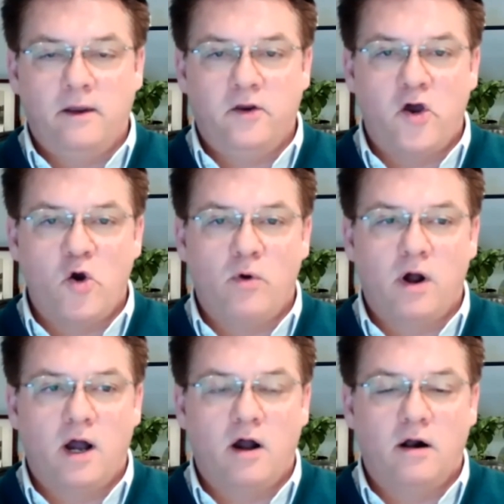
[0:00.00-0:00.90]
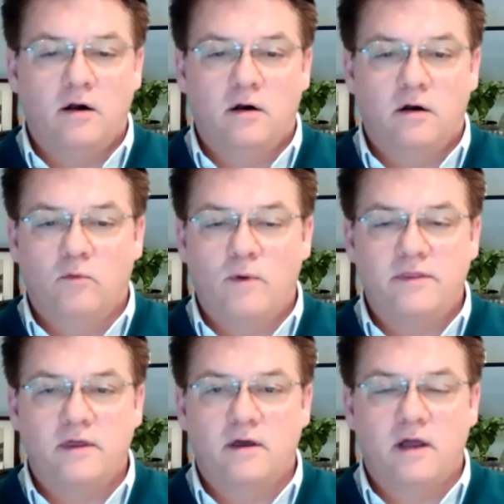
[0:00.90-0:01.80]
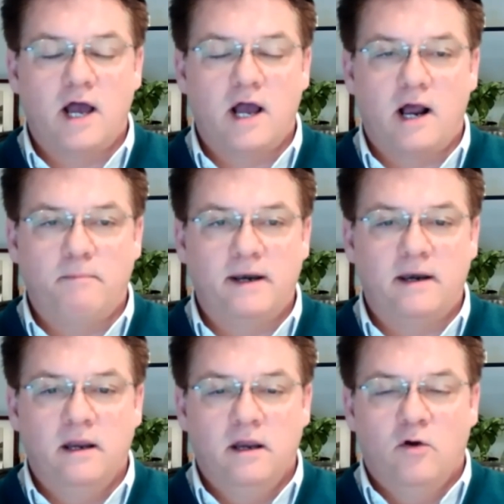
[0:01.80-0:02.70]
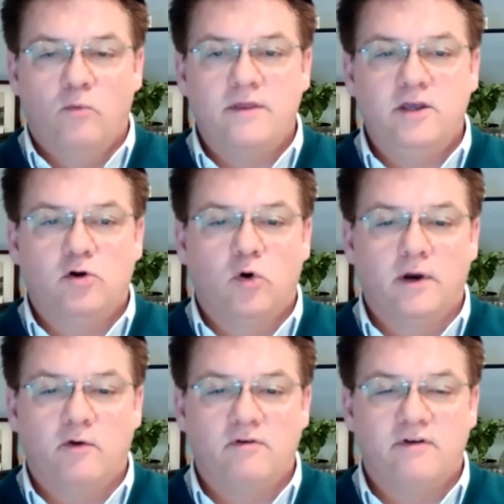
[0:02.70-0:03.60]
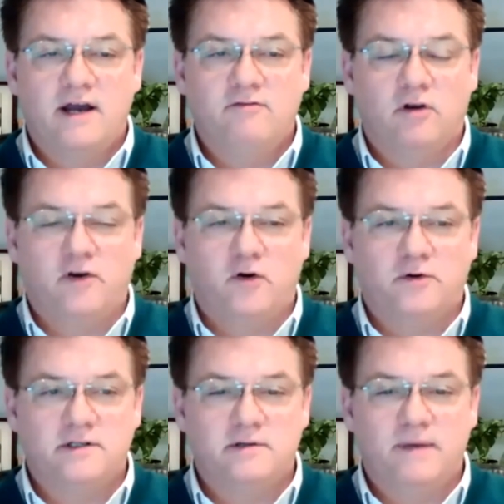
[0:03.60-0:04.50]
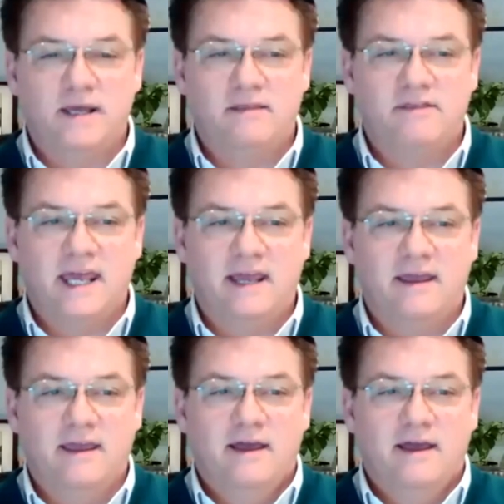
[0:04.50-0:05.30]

you know uh, whether I, I mean whether you call it revival or not is a big thing.